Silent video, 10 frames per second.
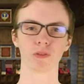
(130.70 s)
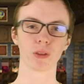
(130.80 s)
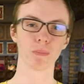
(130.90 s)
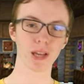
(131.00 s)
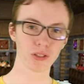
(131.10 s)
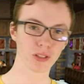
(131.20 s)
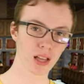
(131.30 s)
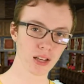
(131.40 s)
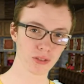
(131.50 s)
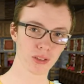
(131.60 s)
for the base
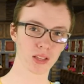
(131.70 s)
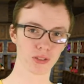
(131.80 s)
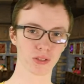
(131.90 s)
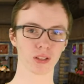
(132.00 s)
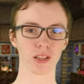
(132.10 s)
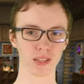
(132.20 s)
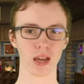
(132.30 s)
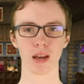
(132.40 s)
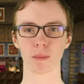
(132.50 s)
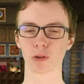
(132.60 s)
glass, that's still a
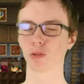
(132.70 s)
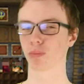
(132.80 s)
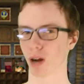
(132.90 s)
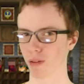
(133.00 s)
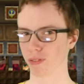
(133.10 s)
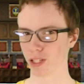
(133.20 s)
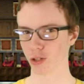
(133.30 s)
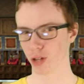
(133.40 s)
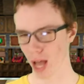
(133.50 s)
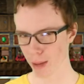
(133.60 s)
10 emerald profit
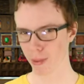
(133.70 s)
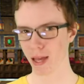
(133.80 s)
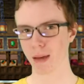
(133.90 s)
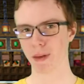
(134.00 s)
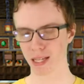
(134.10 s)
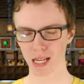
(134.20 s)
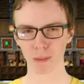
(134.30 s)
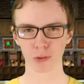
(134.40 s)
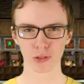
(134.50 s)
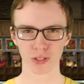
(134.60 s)
each time, making
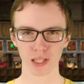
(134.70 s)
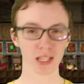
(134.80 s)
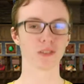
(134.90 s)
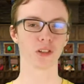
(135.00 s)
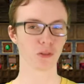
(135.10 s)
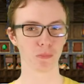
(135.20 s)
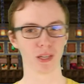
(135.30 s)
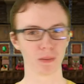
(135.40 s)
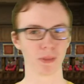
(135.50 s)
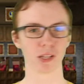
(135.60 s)
emeralds the easiest
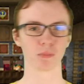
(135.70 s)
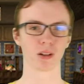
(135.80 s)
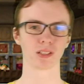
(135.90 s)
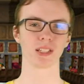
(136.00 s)
beacon base block to